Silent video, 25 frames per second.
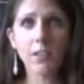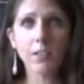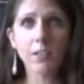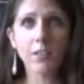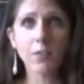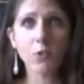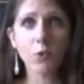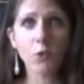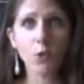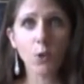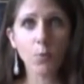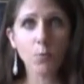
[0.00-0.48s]

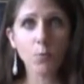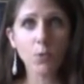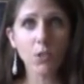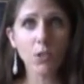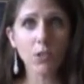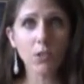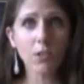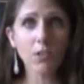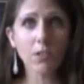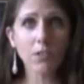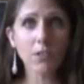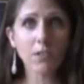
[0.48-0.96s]

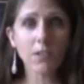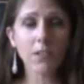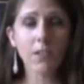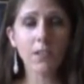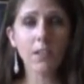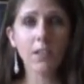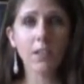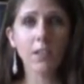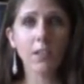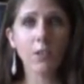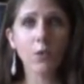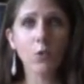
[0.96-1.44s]
descriptions
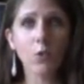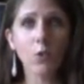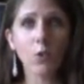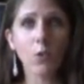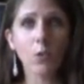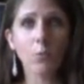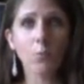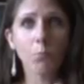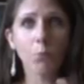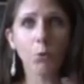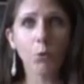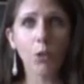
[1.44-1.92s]
that you
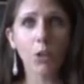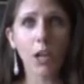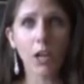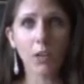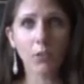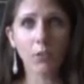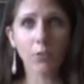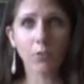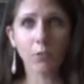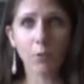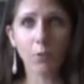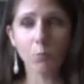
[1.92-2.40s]
can pull
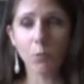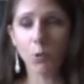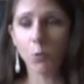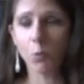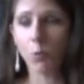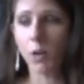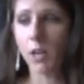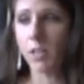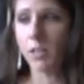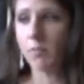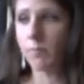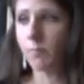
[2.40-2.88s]
out from your
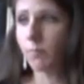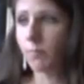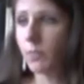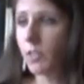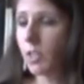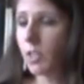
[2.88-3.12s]
wine.